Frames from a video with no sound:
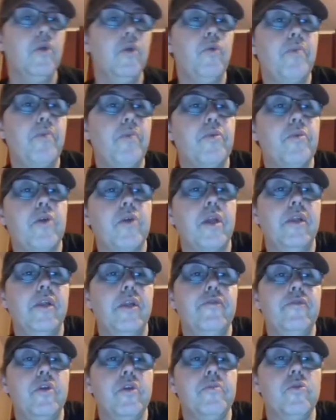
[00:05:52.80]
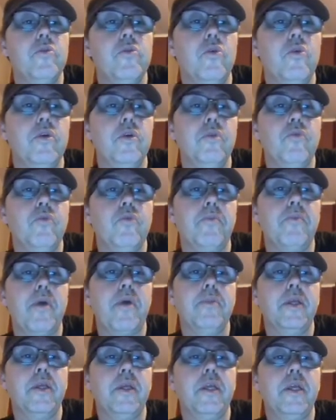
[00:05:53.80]
Representative Jim Jordan,
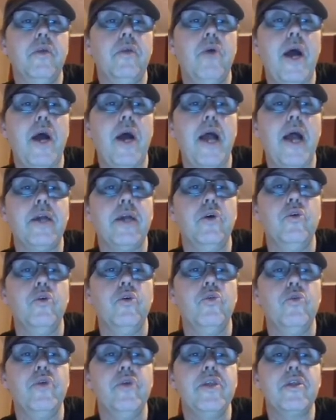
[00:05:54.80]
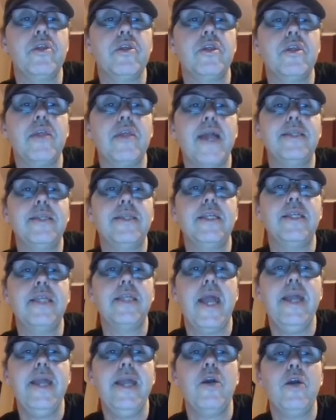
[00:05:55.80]
Republican, Ohio, who is set to
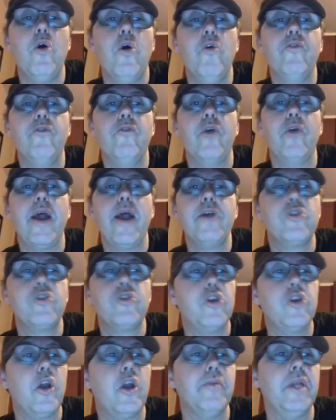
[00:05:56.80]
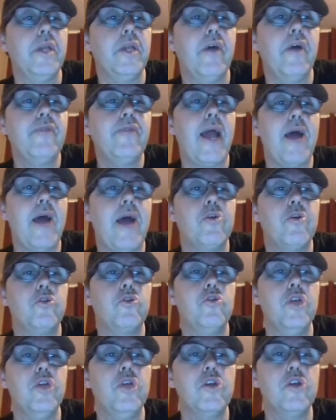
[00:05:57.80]
take over as chairman of the House
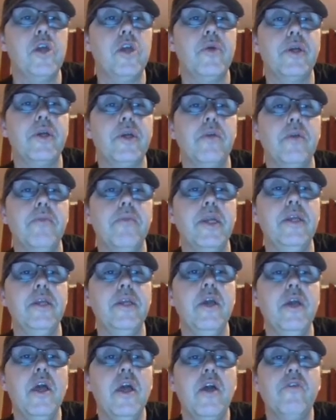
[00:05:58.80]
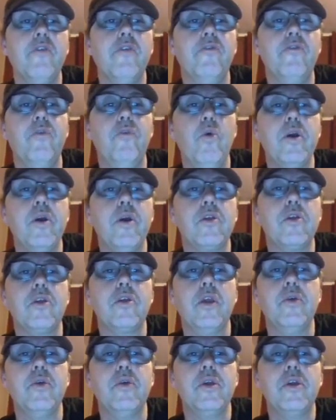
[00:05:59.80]
Judiciary Committee, voiced
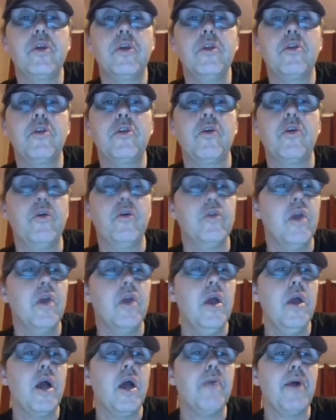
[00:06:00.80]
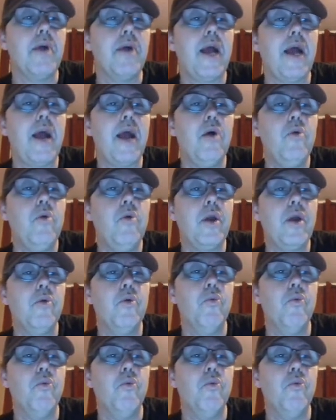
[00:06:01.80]
serious concerns about how